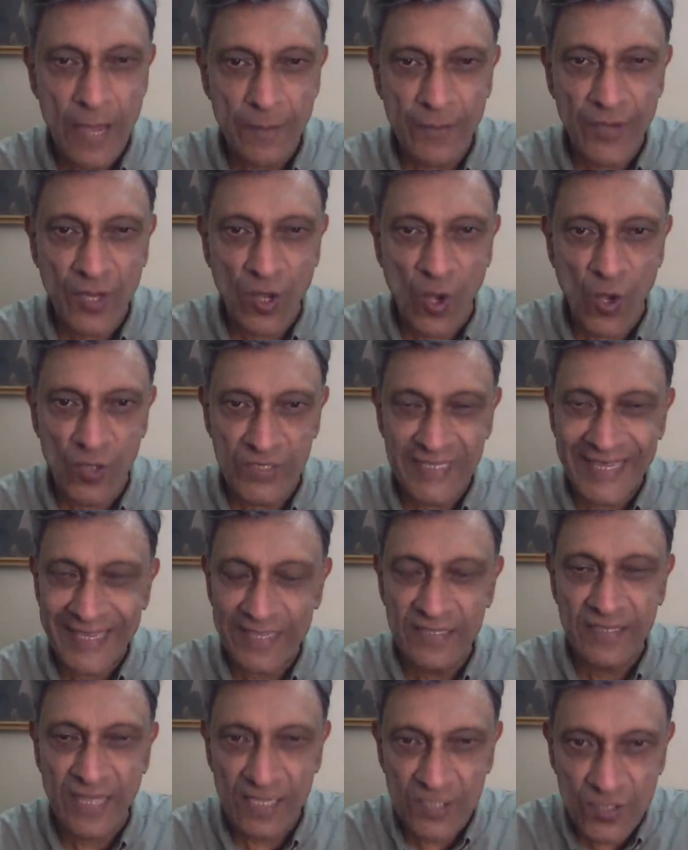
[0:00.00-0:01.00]
because
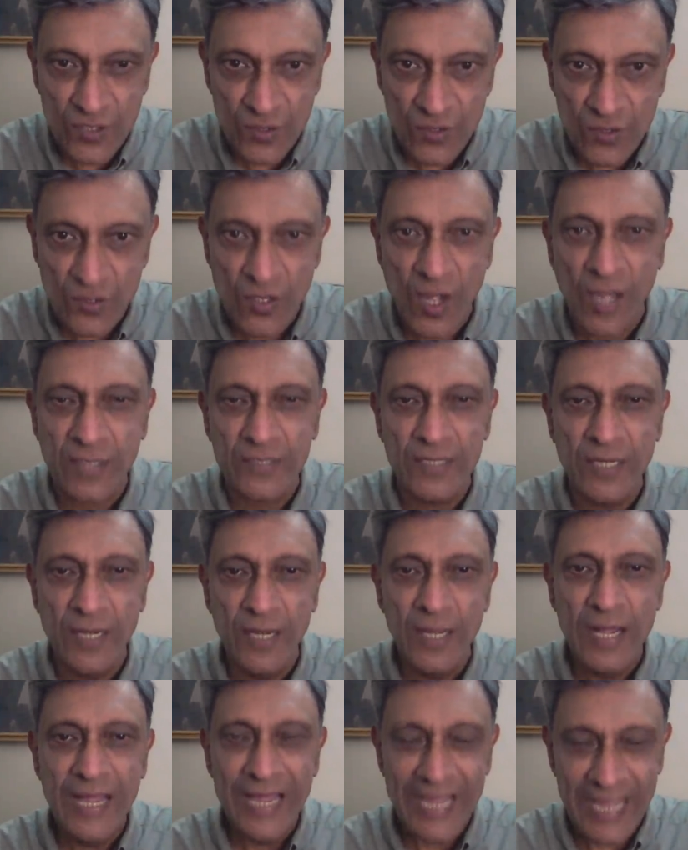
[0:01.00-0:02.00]
it does not
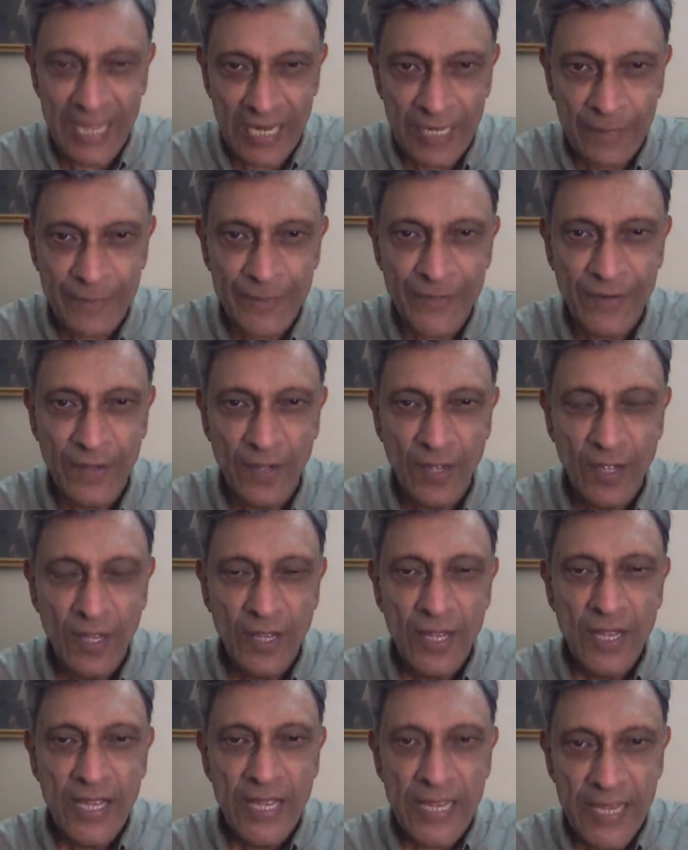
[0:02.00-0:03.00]
help
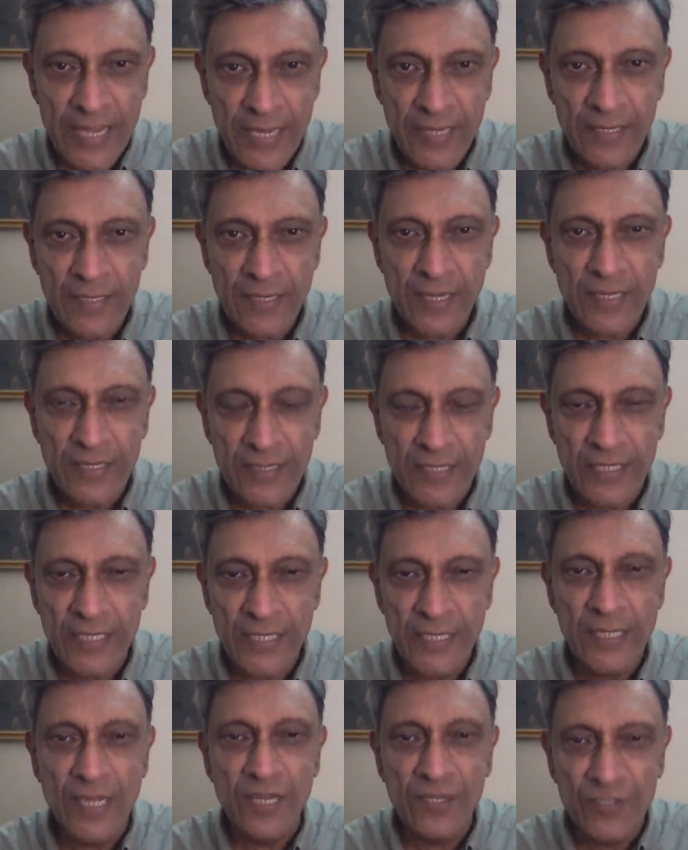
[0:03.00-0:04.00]
in
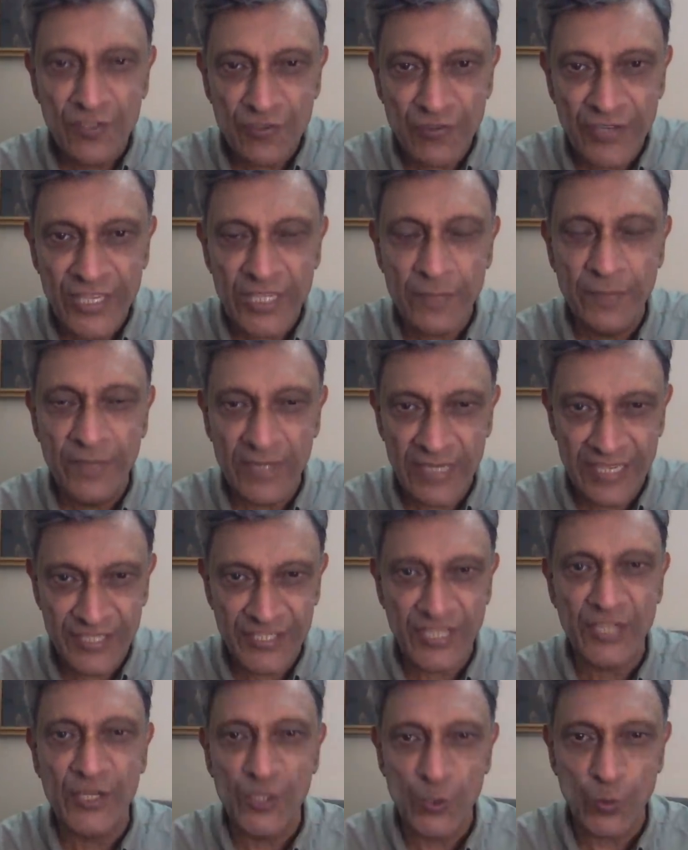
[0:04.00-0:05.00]
the treatment
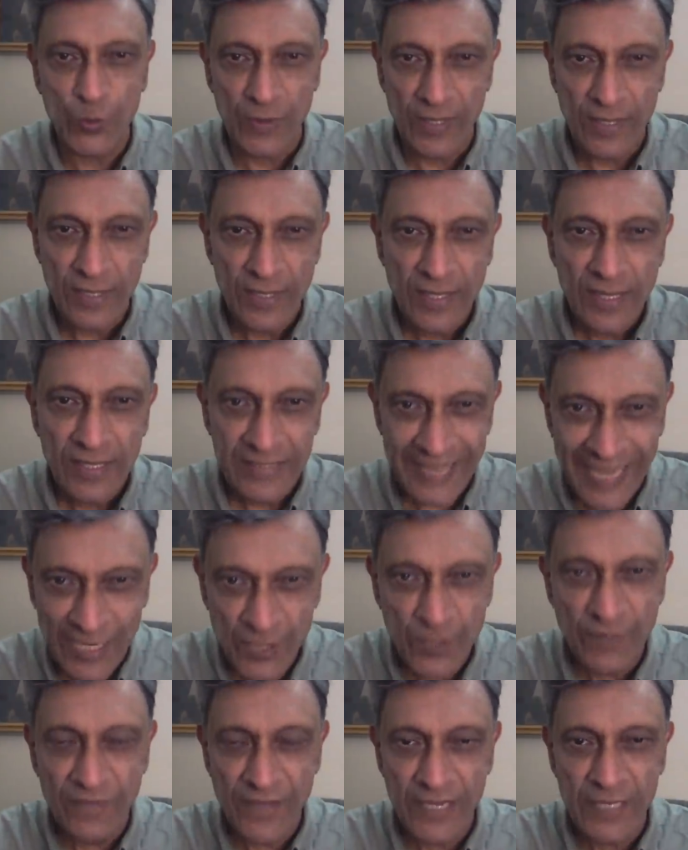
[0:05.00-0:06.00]
schedule. Thank
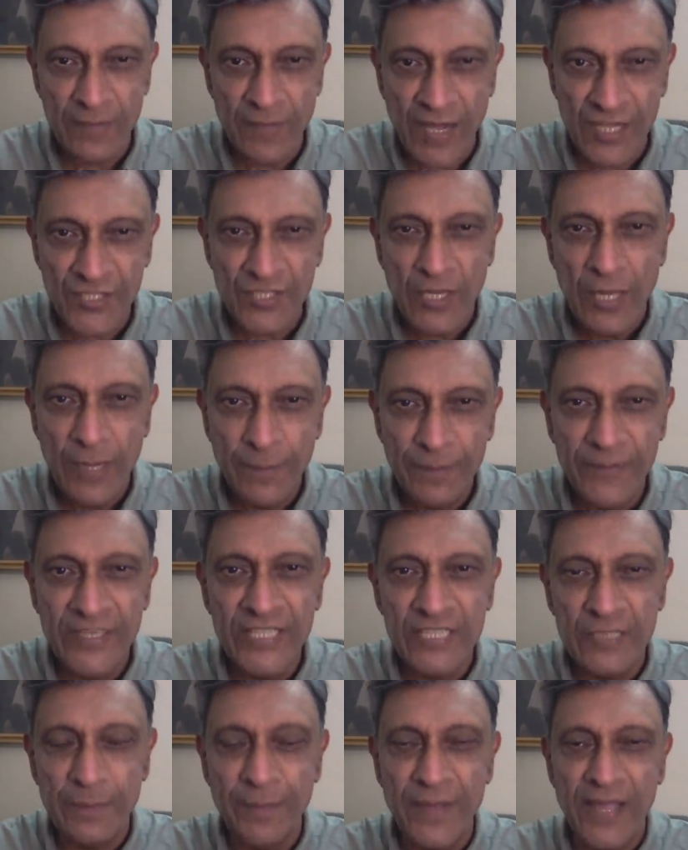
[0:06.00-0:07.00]
you very much.
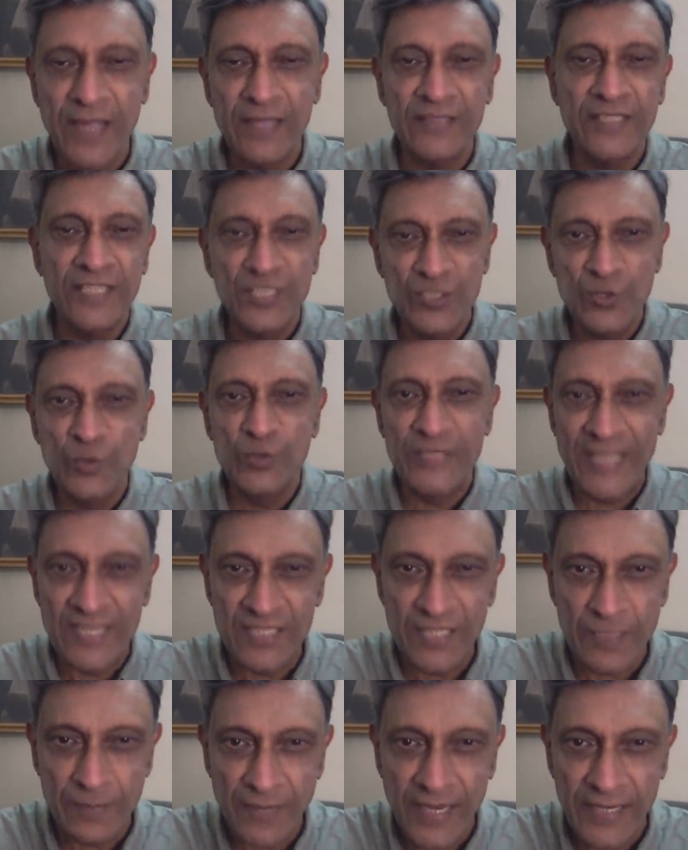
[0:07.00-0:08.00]
Please bear these two things
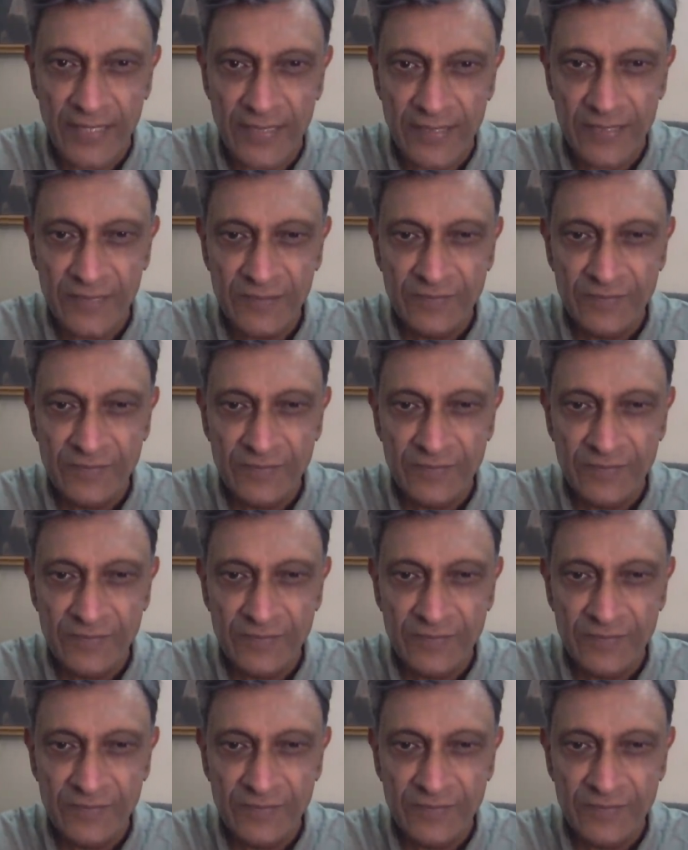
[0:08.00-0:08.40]
in mind.